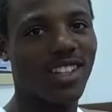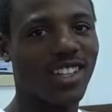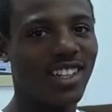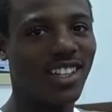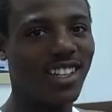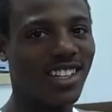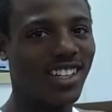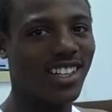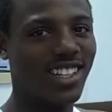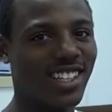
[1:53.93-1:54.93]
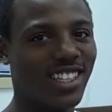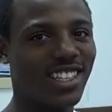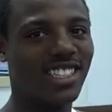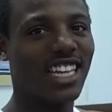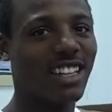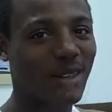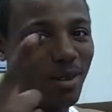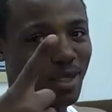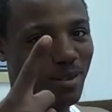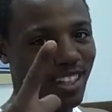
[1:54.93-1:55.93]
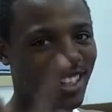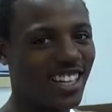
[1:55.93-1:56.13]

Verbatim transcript: Oh, okay, shout excellent.